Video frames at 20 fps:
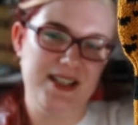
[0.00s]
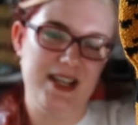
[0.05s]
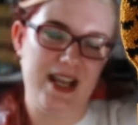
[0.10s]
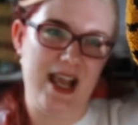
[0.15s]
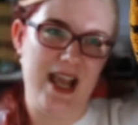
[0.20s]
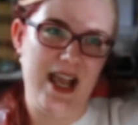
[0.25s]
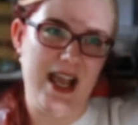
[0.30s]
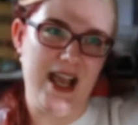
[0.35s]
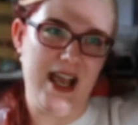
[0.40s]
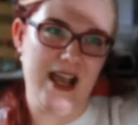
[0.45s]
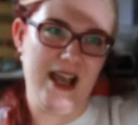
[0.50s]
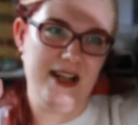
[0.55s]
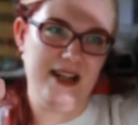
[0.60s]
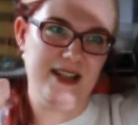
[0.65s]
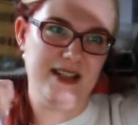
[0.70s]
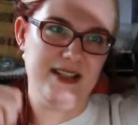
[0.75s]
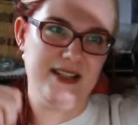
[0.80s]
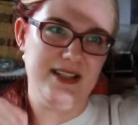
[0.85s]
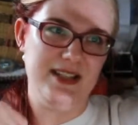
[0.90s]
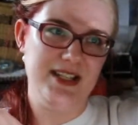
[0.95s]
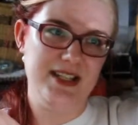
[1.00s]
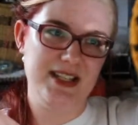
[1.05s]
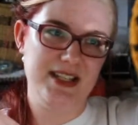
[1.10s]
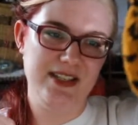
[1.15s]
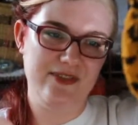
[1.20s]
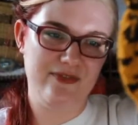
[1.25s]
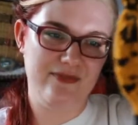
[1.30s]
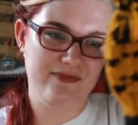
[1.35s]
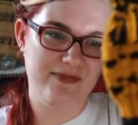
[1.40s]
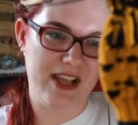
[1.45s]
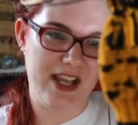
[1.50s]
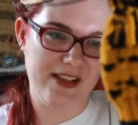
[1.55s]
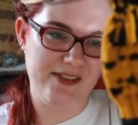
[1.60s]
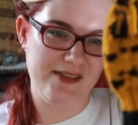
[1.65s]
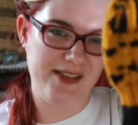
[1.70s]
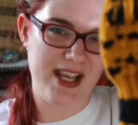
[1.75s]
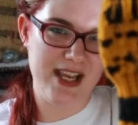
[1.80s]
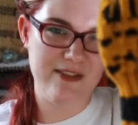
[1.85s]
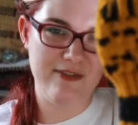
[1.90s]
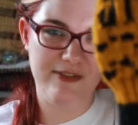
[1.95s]
and this is like
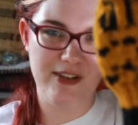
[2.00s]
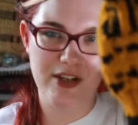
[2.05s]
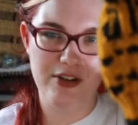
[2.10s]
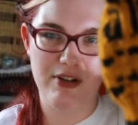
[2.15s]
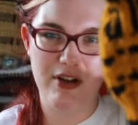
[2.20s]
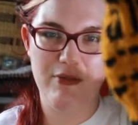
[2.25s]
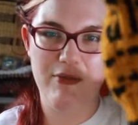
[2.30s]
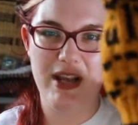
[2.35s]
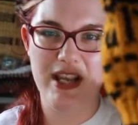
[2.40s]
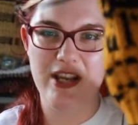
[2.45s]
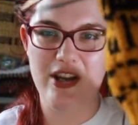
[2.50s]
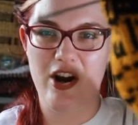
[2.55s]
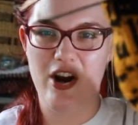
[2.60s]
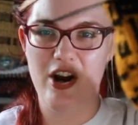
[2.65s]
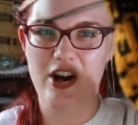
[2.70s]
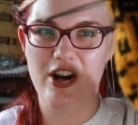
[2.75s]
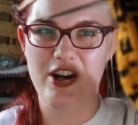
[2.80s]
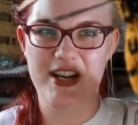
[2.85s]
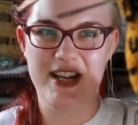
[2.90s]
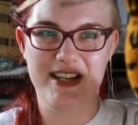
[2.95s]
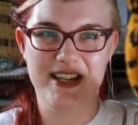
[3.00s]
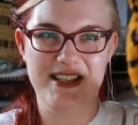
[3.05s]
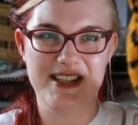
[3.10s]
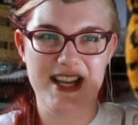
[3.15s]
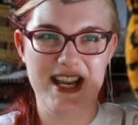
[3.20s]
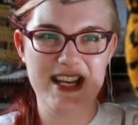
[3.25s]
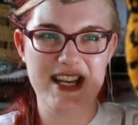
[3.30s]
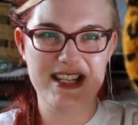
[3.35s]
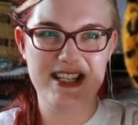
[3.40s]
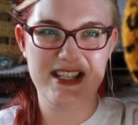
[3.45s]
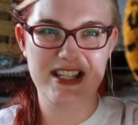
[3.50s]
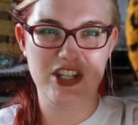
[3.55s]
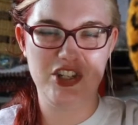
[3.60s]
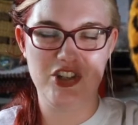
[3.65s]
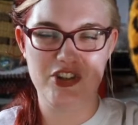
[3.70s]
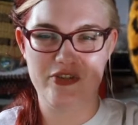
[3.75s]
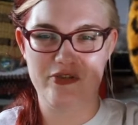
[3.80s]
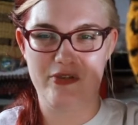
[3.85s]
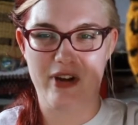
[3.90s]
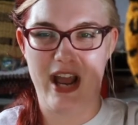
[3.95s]
light fingering weight yarn, and it's 80
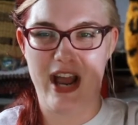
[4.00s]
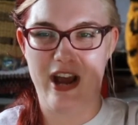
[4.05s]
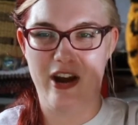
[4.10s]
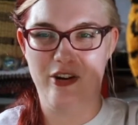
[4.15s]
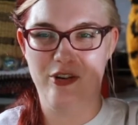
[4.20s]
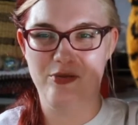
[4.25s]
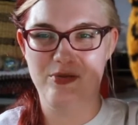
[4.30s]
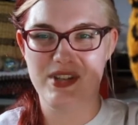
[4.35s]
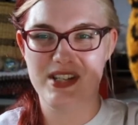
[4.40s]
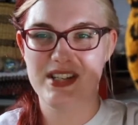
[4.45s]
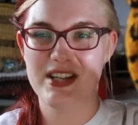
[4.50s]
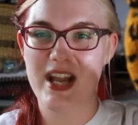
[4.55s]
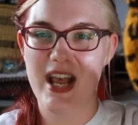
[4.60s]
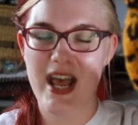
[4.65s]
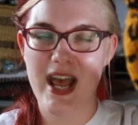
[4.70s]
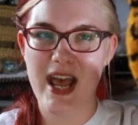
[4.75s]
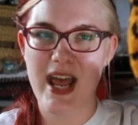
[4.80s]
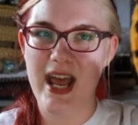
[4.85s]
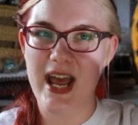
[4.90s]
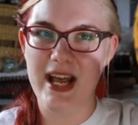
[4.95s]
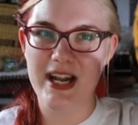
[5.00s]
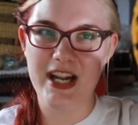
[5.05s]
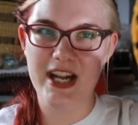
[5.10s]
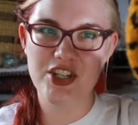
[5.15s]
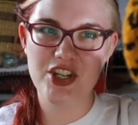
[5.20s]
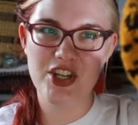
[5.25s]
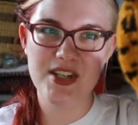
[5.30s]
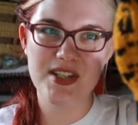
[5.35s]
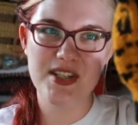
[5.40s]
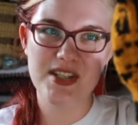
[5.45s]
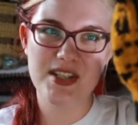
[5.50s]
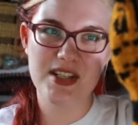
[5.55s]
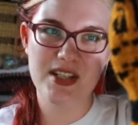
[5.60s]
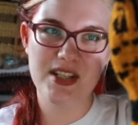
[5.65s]
stitches around, and I don't